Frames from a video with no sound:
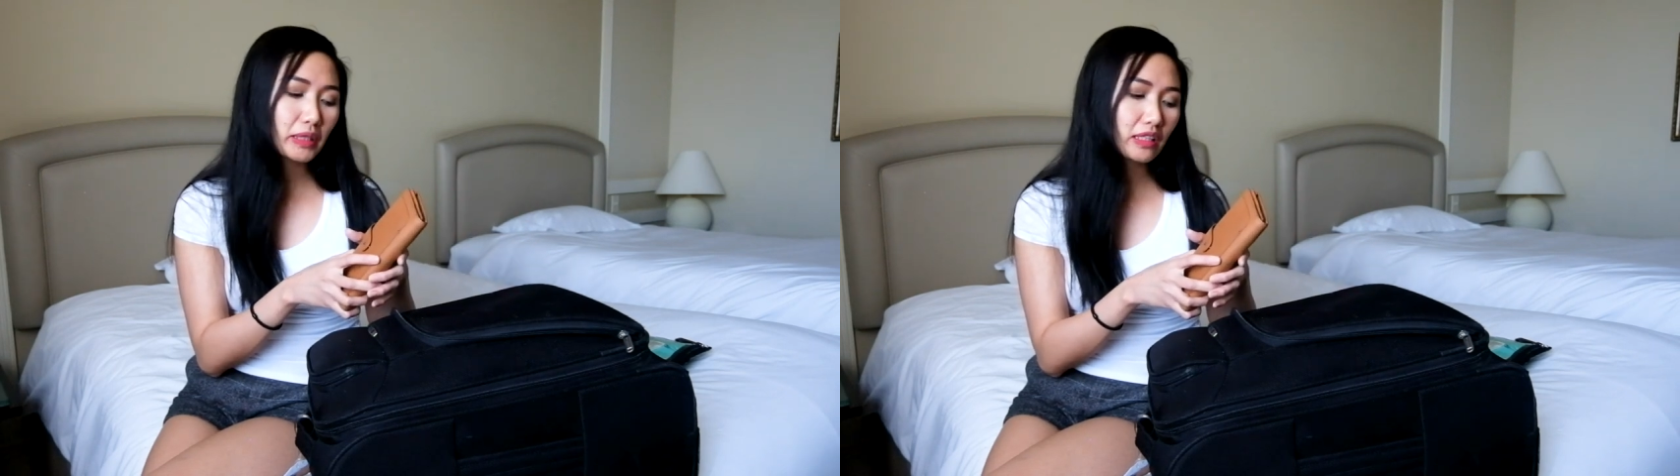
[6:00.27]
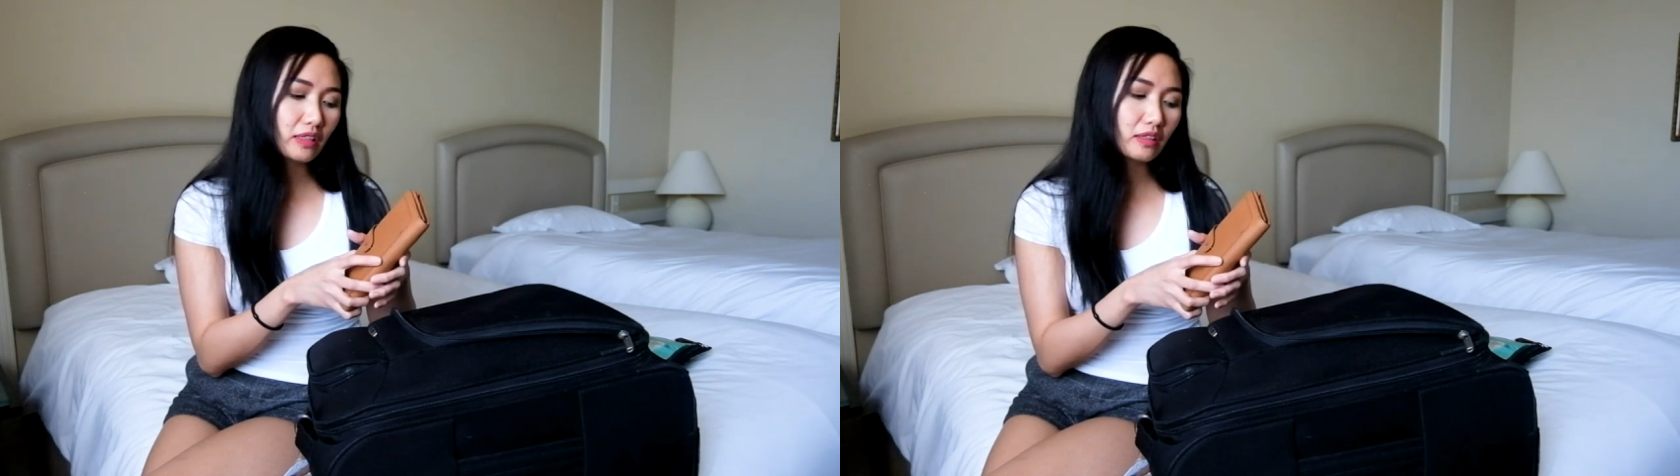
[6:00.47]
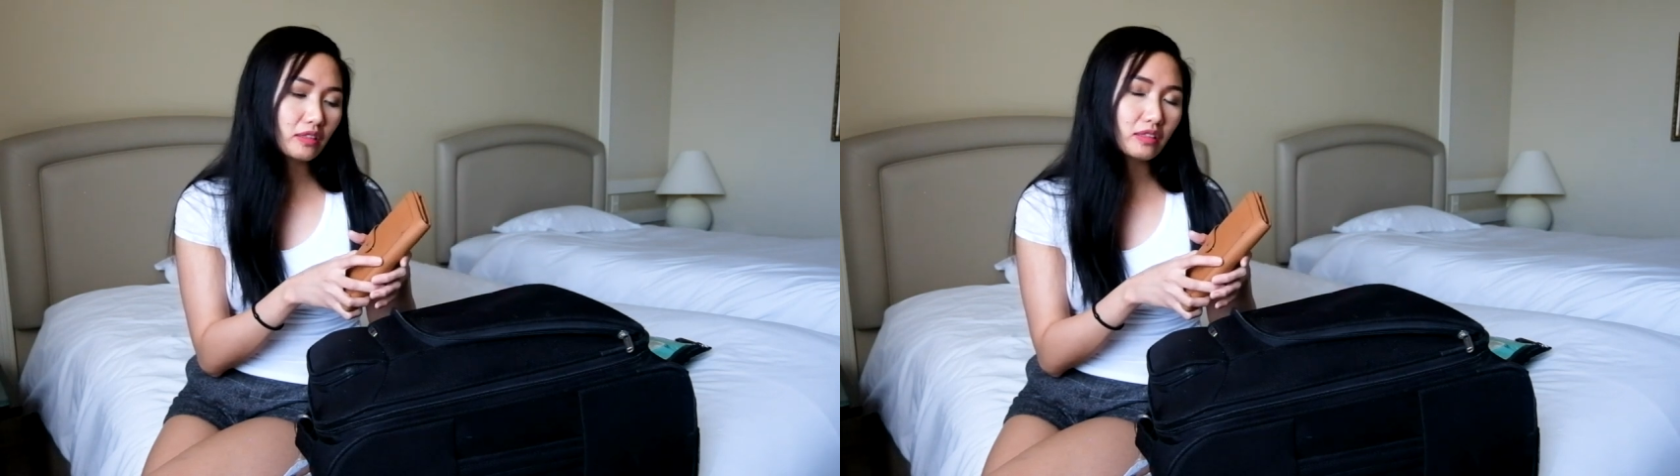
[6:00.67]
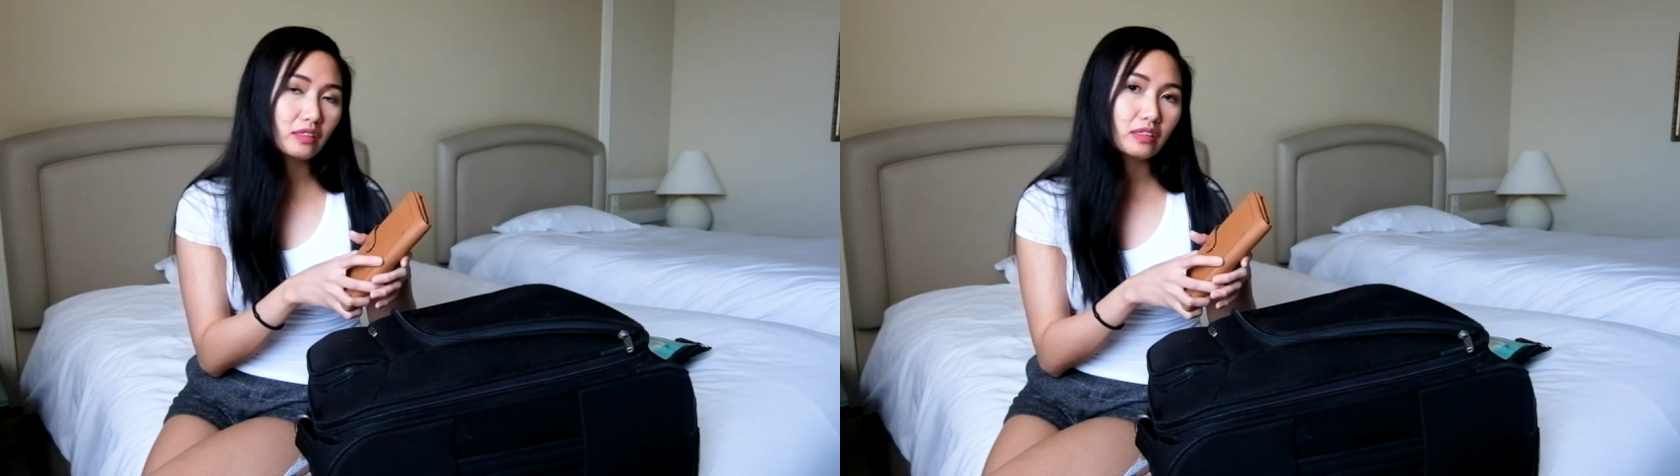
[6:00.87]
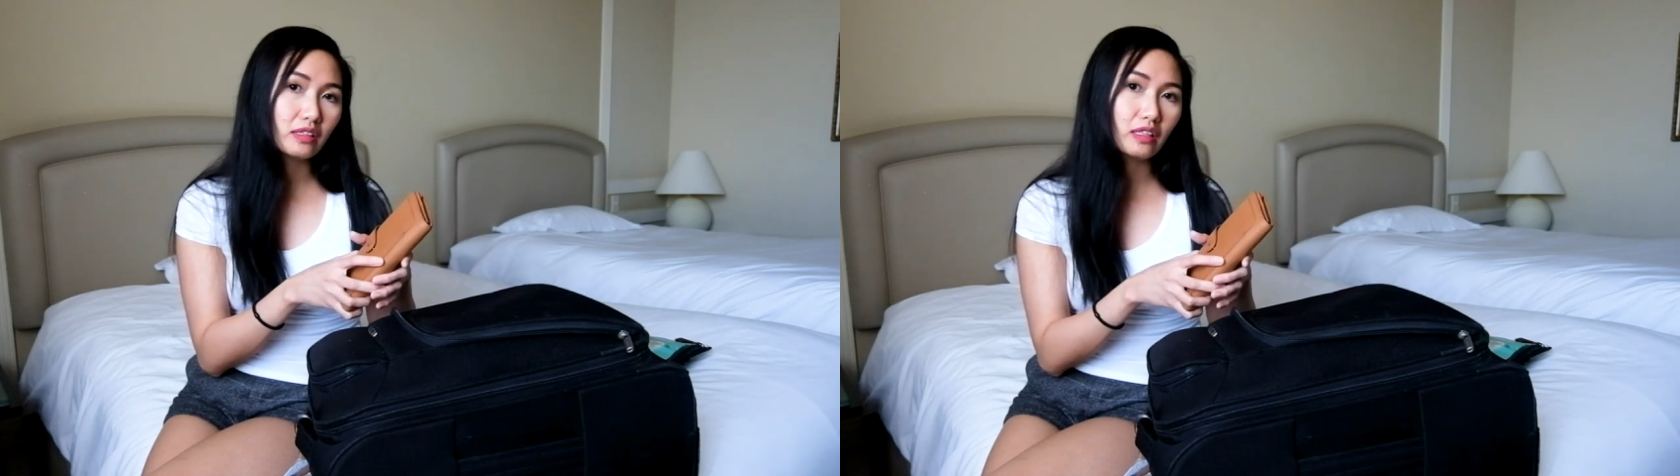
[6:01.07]

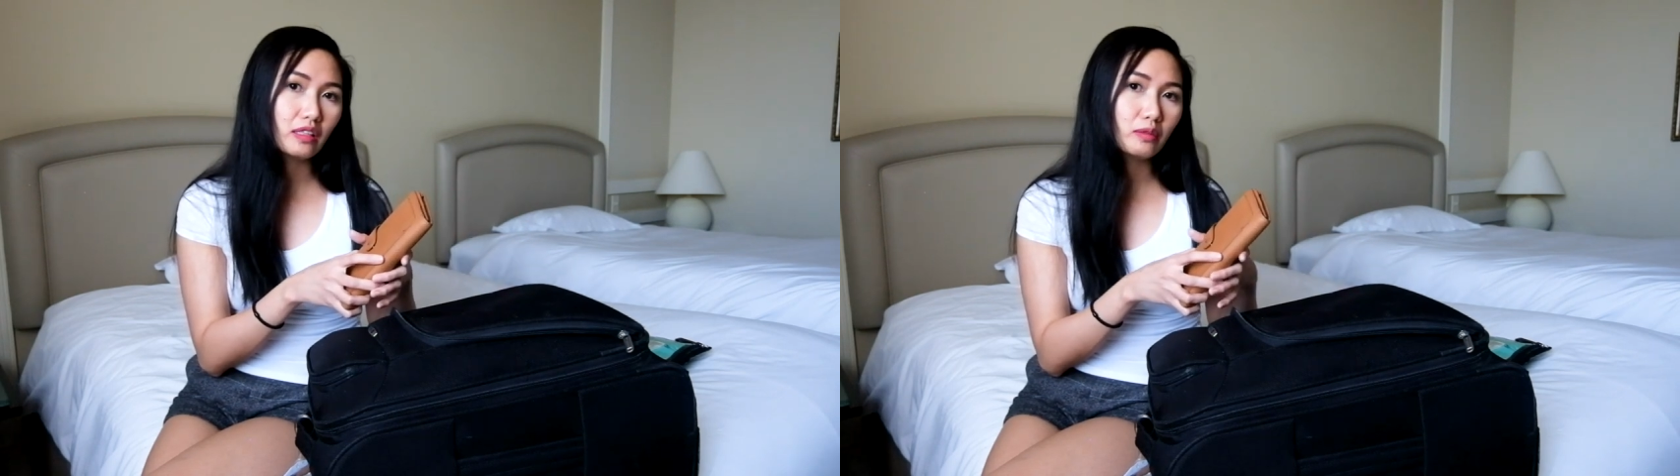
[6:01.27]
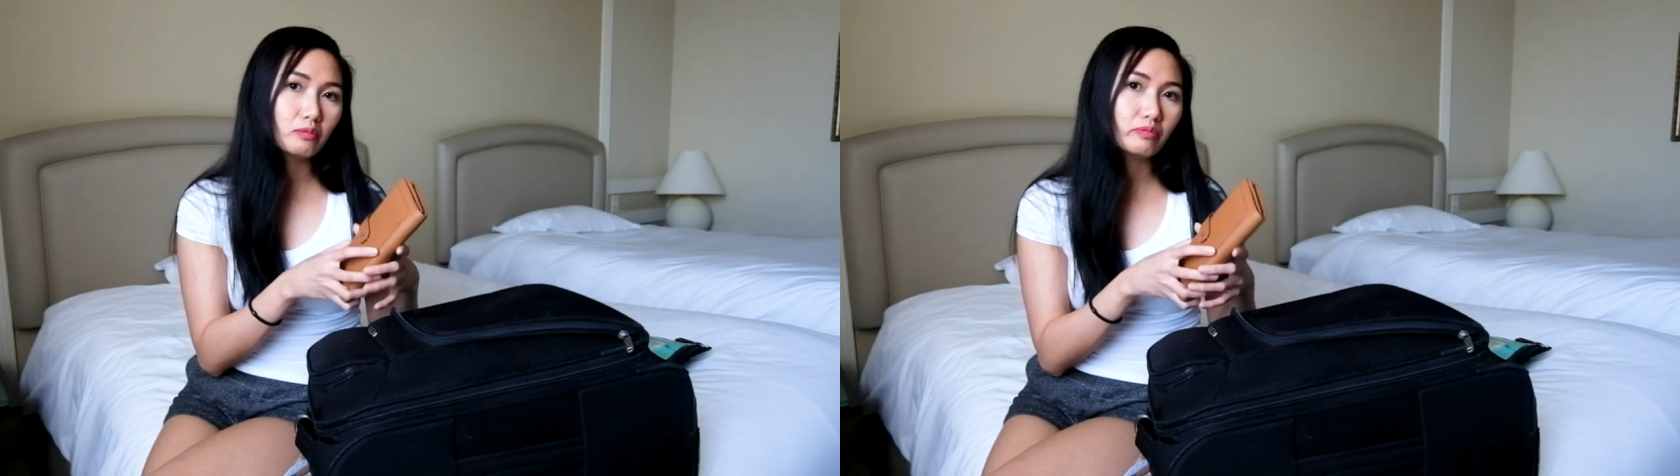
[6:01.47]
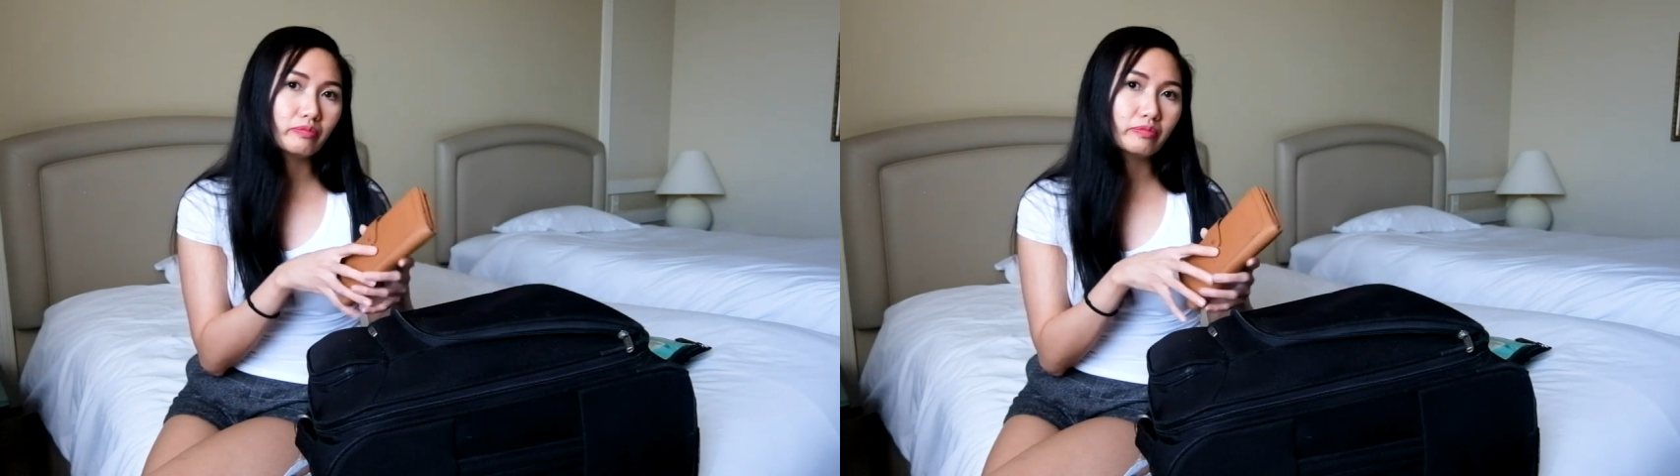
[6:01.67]
because um,